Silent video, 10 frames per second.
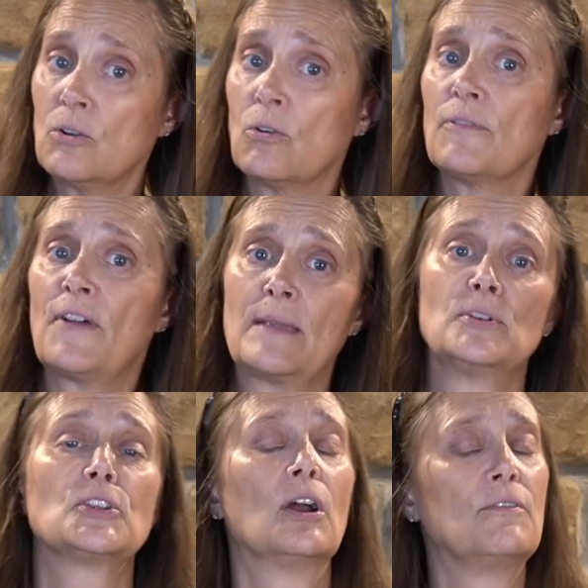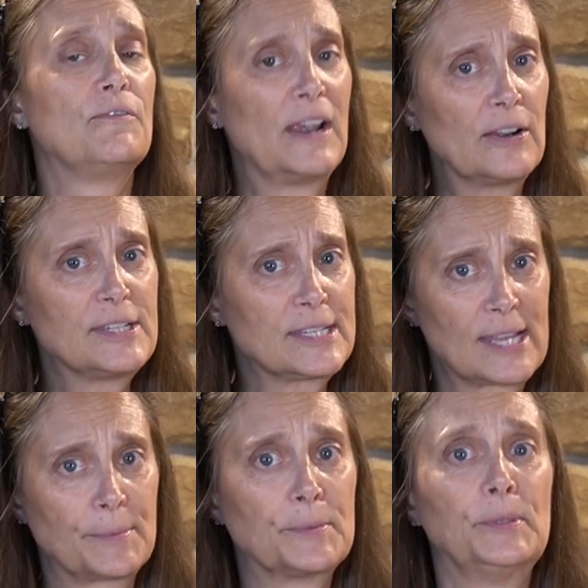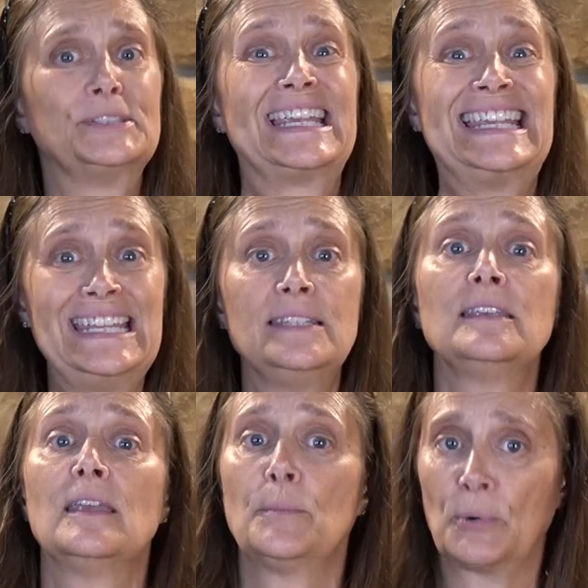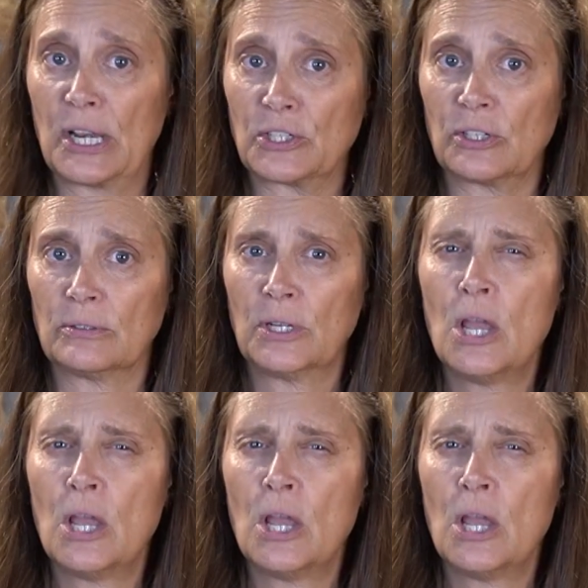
core fibers are very susceptible to heat and pressure.